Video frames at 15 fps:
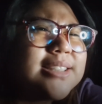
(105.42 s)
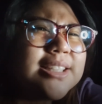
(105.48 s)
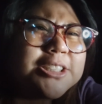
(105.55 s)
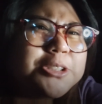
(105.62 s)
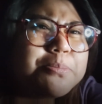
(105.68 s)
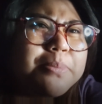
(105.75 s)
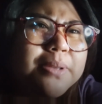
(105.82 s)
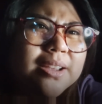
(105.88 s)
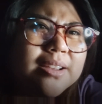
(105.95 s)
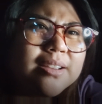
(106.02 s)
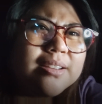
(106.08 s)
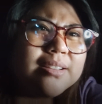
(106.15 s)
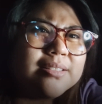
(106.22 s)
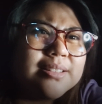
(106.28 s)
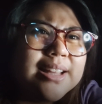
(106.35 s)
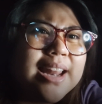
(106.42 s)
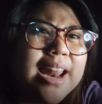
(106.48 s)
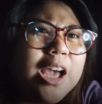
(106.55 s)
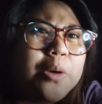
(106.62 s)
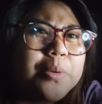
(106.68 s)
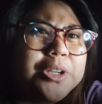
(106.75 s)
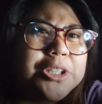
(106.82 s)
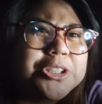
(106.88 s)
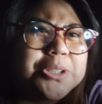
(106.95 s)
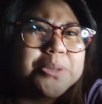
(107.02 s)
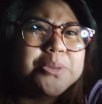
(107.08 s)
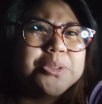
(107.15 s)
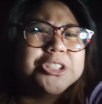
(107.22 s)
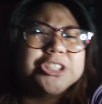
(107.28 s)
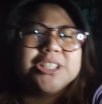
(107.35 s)
speak the language,
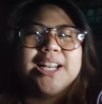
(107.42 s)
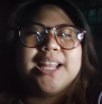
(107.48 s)
just